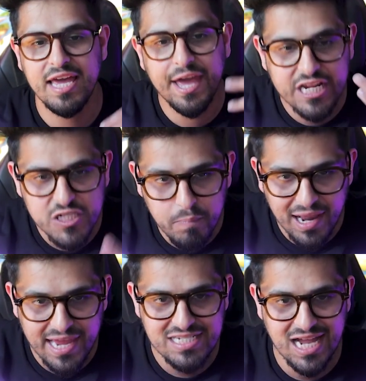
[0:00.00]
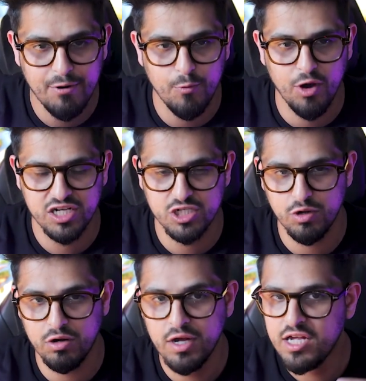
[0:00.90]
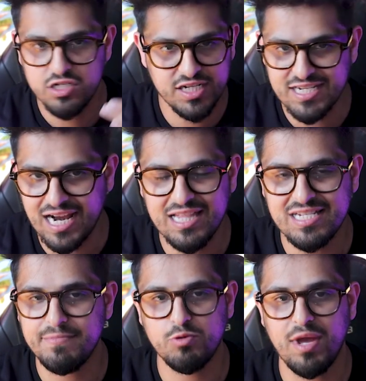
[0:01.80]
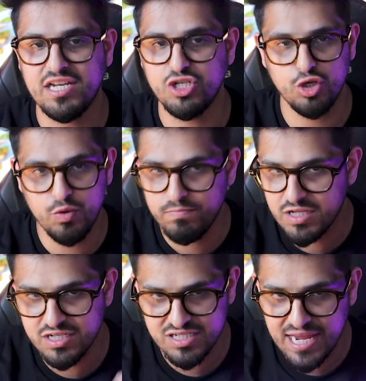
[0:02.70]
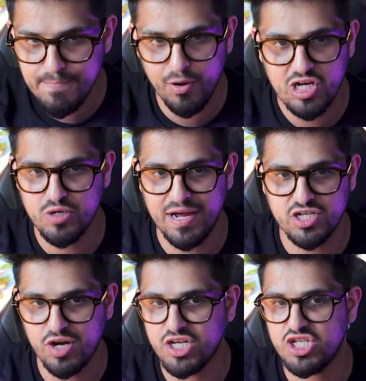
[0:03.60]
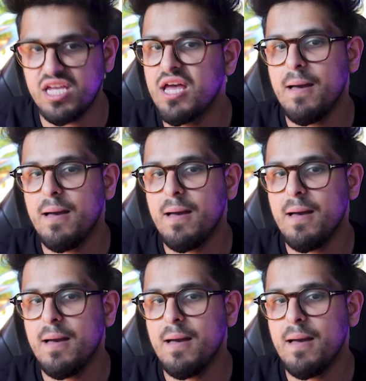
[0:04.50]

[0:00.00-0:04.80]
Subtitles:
It explains how it works as well. So it's exactly the same as we had in 2, the same Bollinger Band strategy,